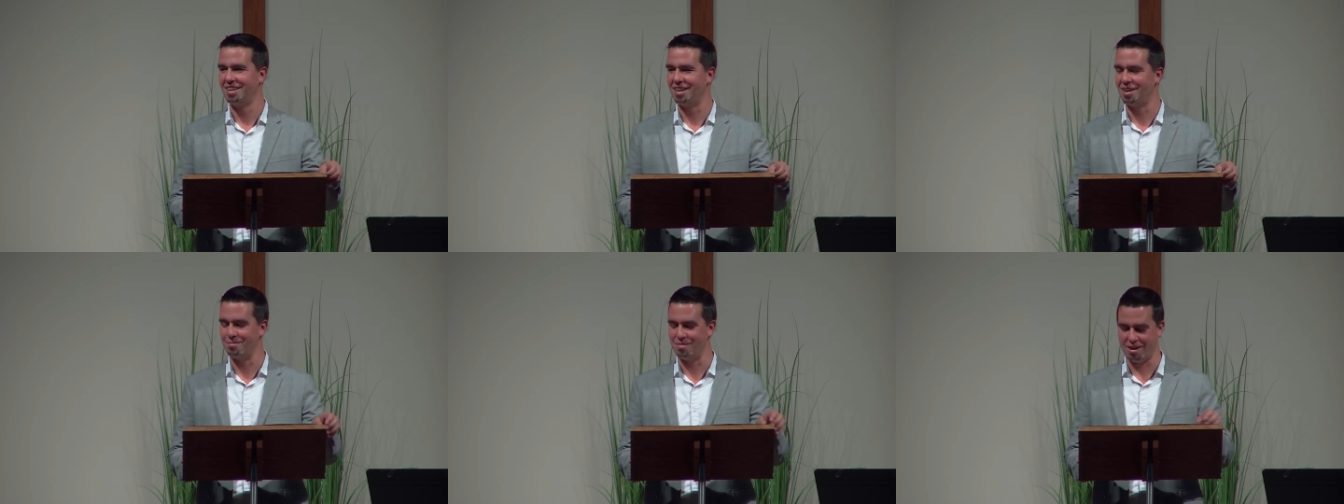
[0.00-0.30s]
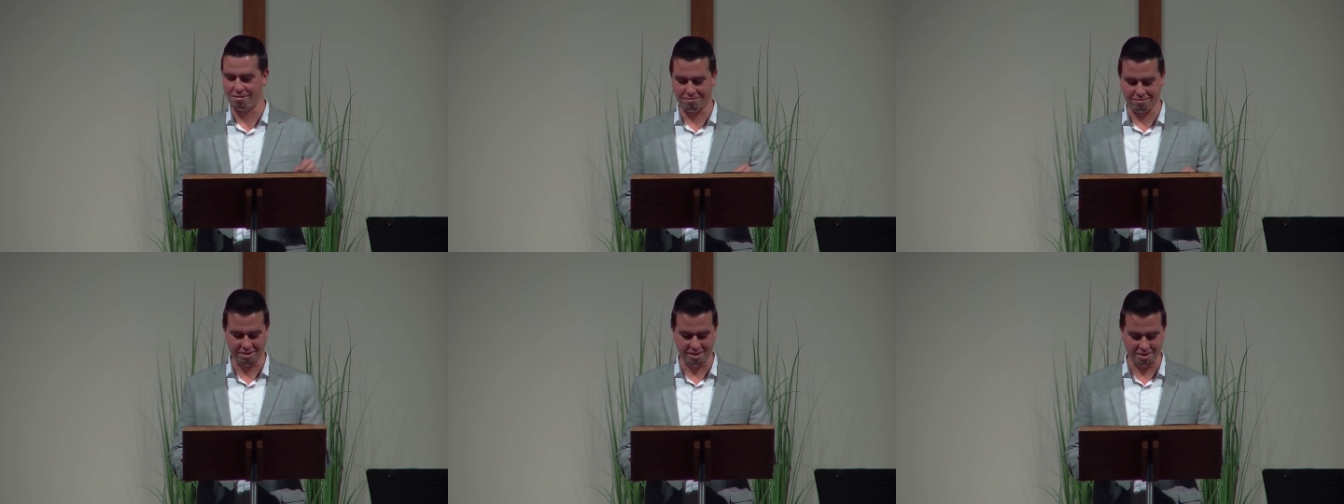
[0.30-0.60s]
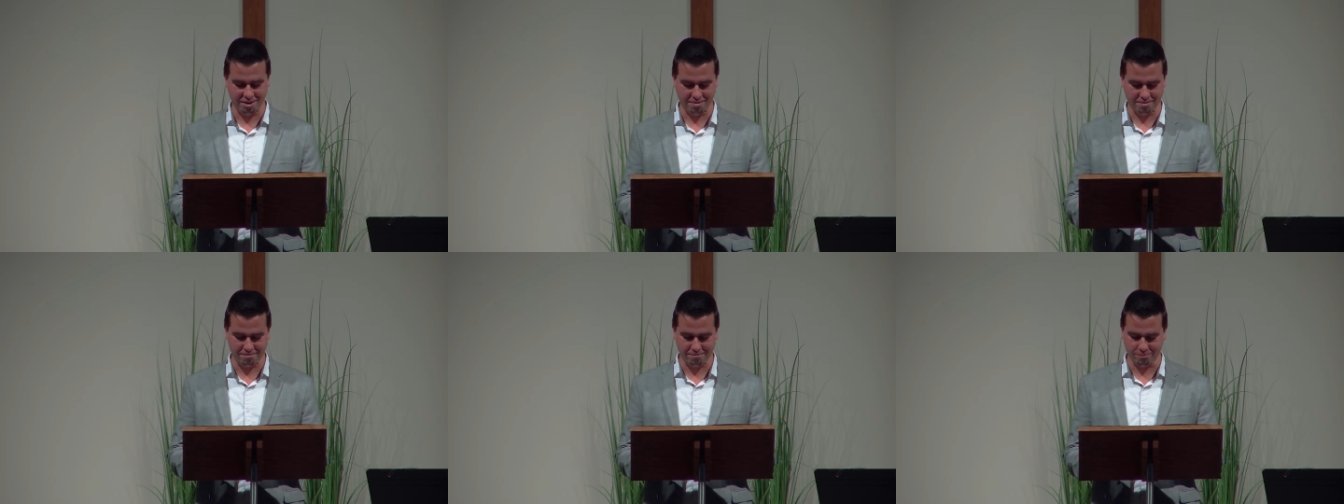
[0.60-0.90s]
kicking my feet
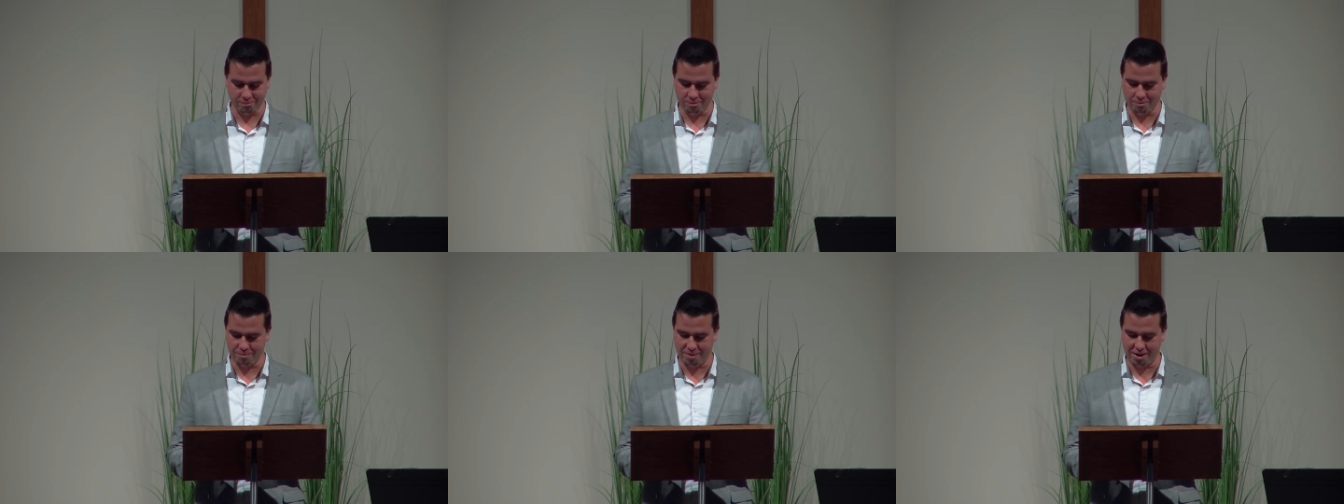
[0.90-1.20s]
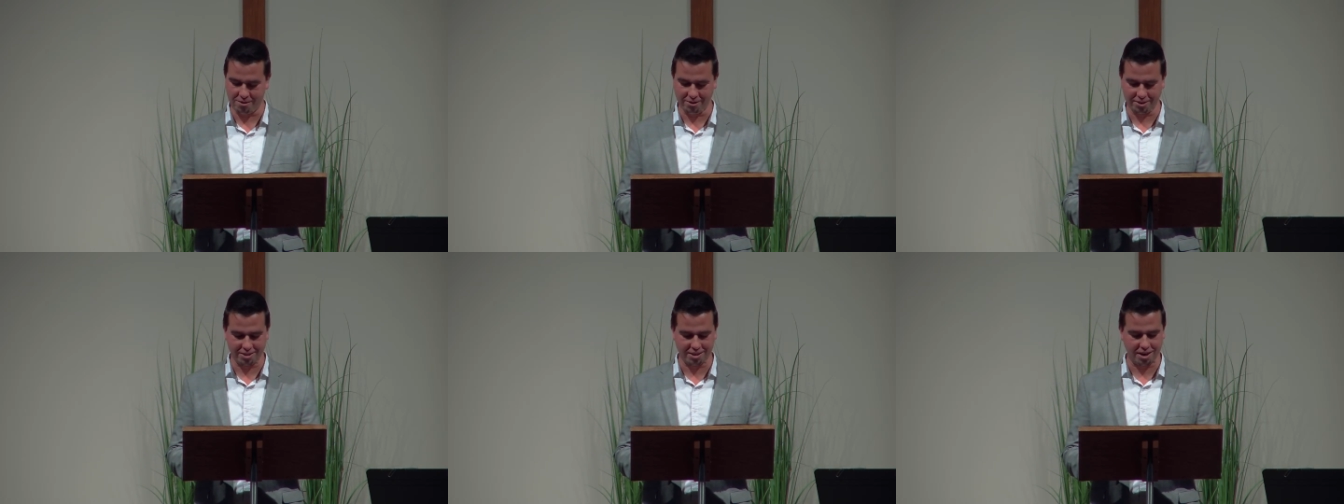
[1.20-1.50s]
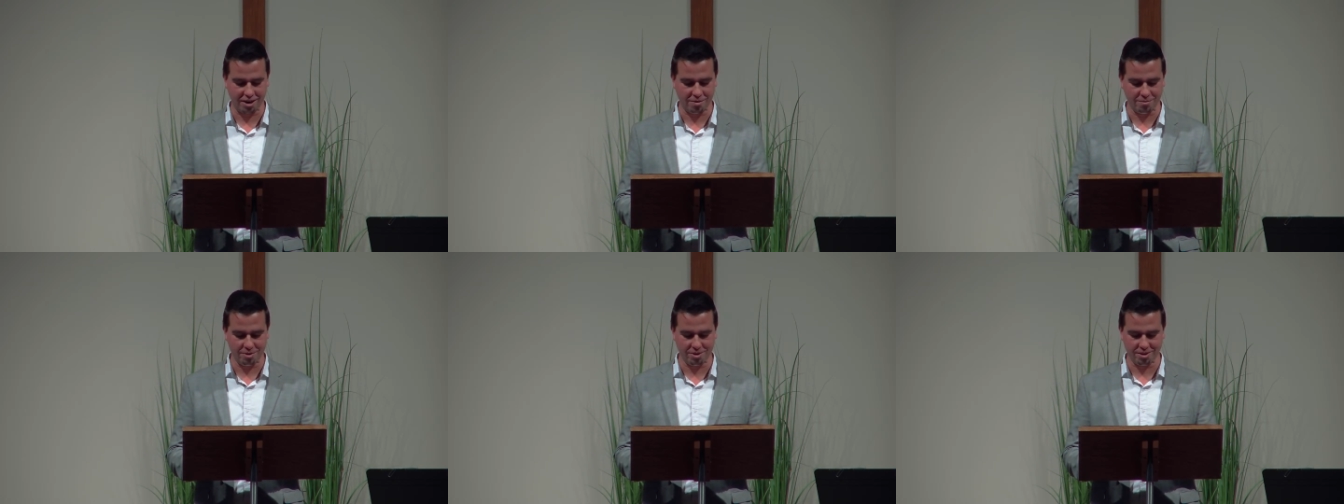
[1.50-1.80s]
up for my
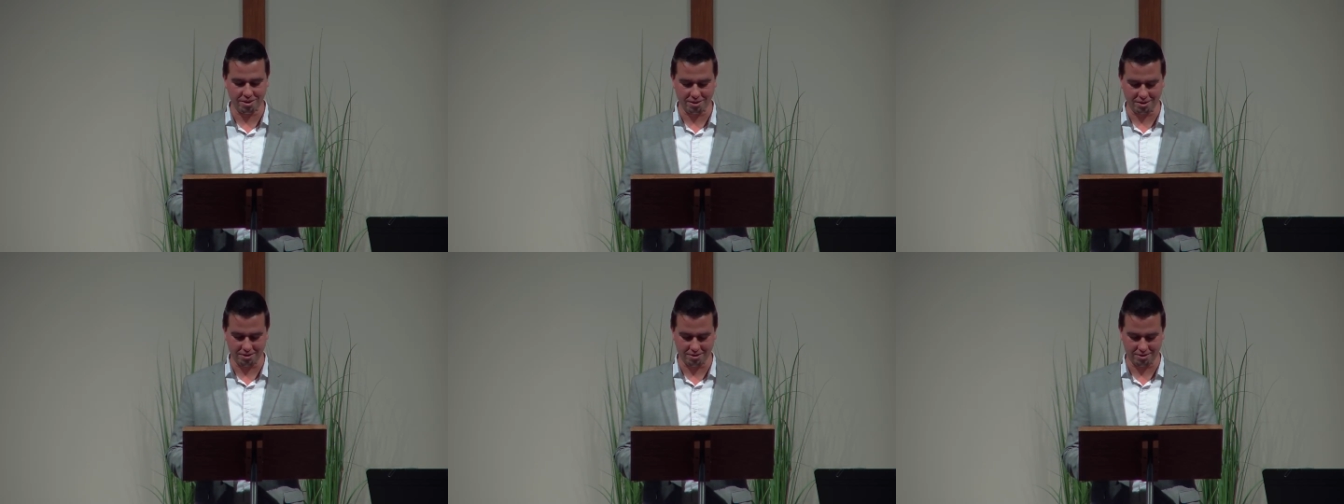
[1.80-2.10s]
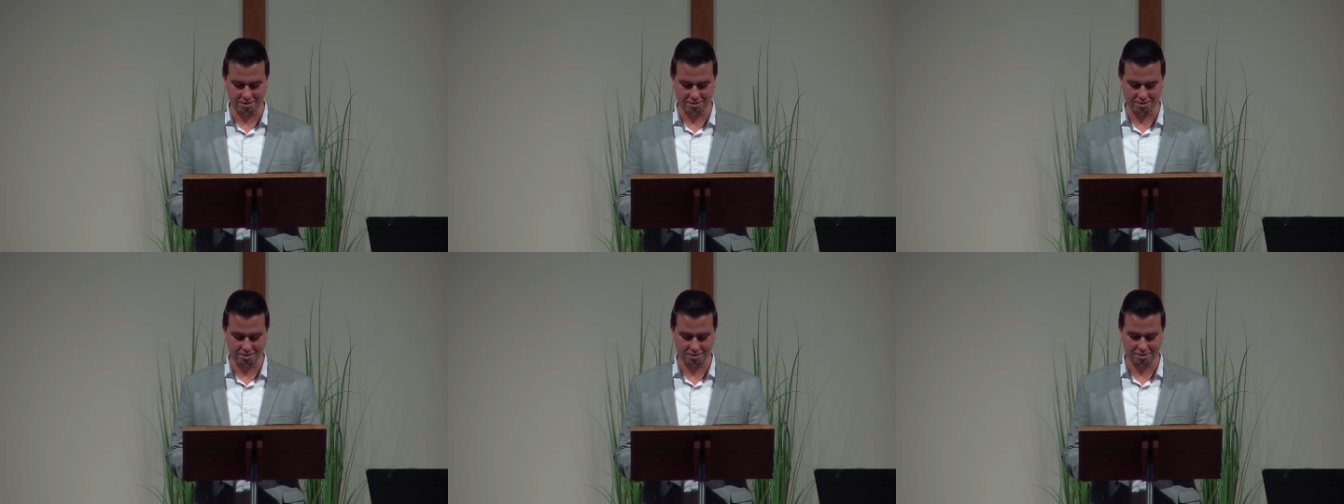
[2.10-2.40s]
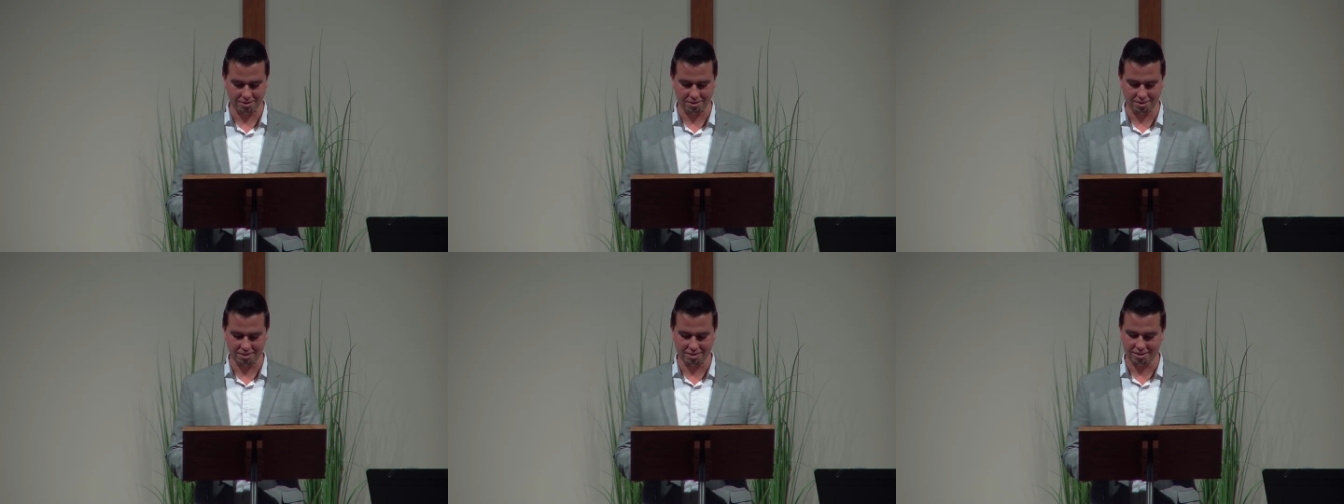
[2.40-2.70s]
retirement years,
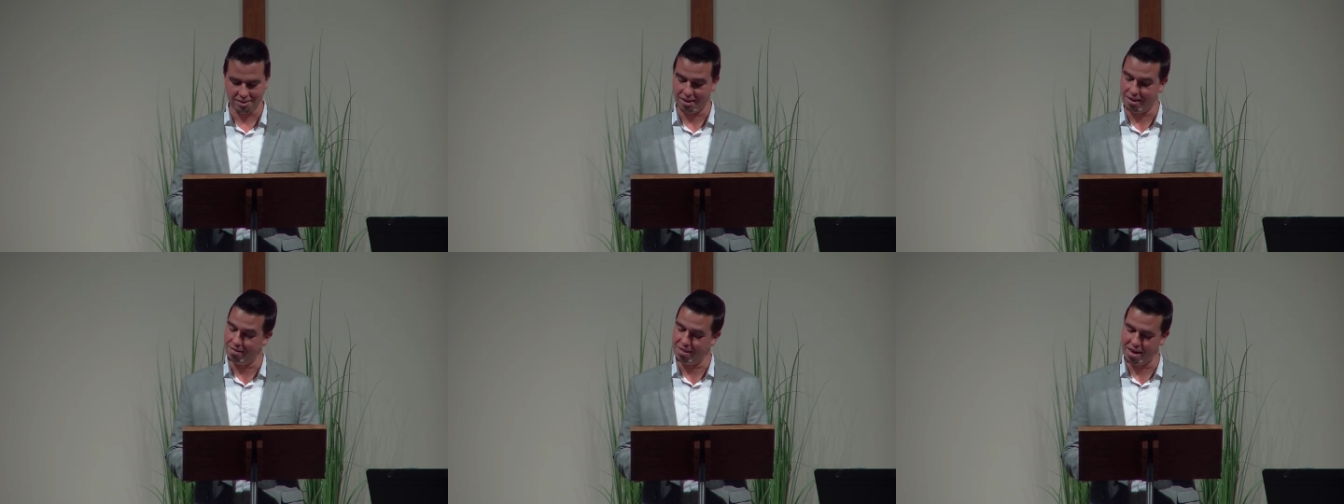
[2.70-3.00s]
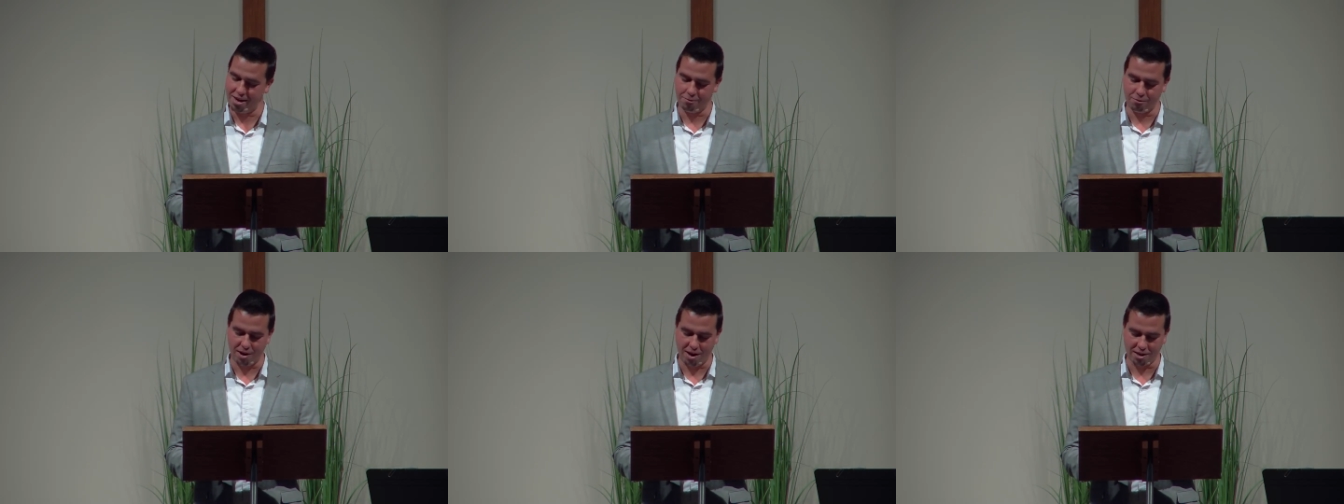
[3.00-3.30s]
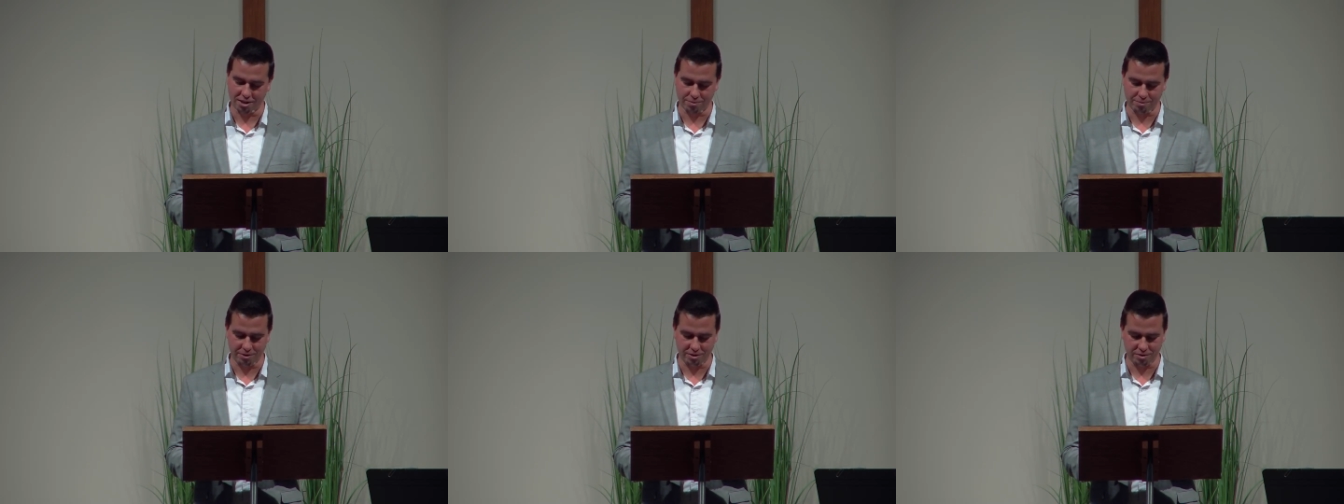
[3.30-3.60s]
and that
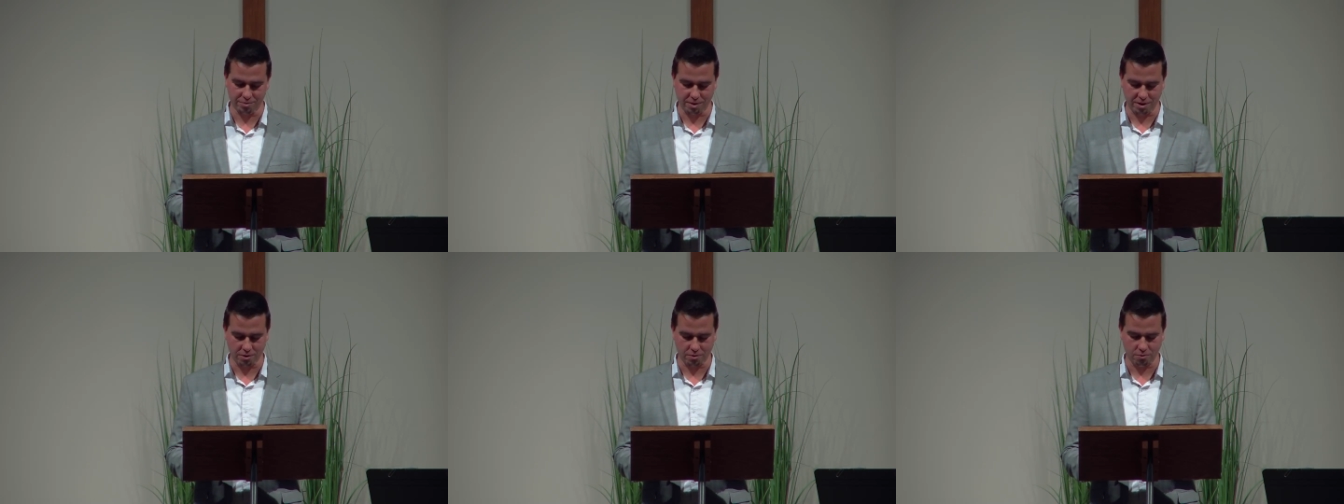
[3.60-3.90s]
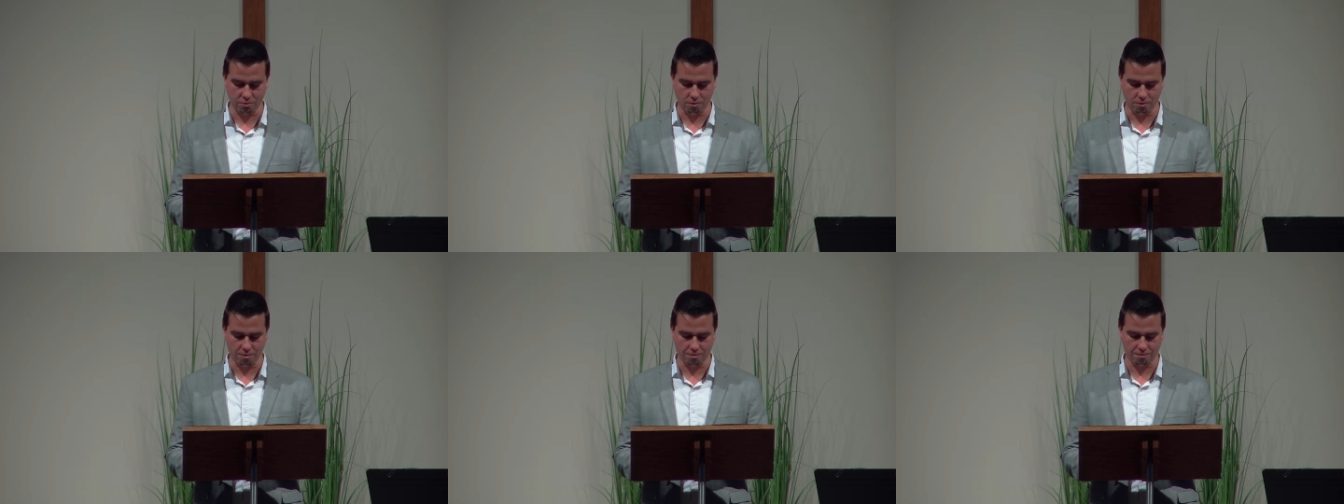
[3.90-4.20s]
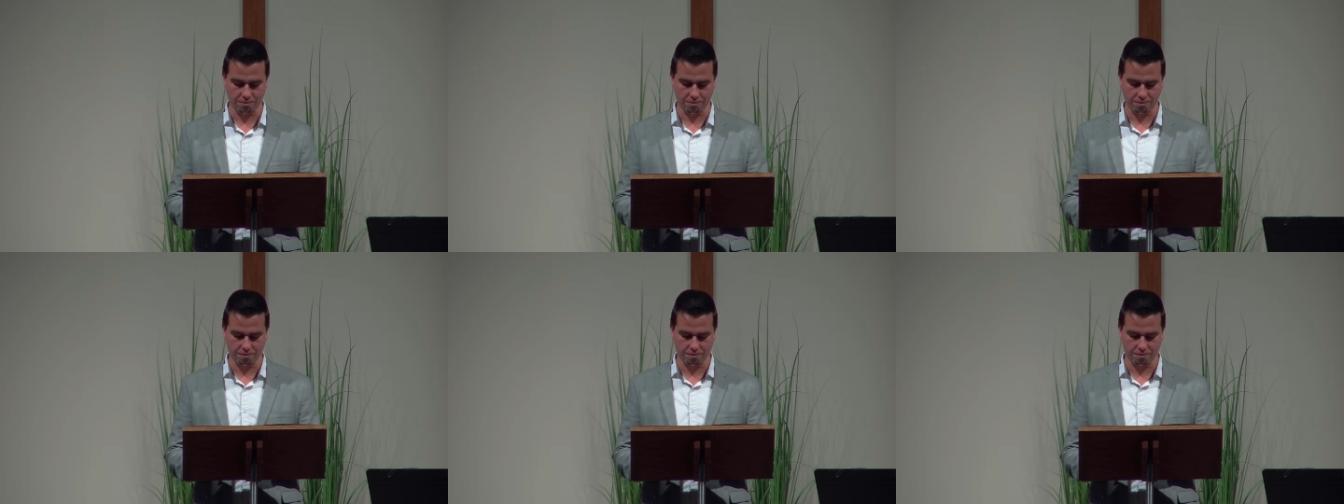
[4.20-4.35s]
rocked me to my core.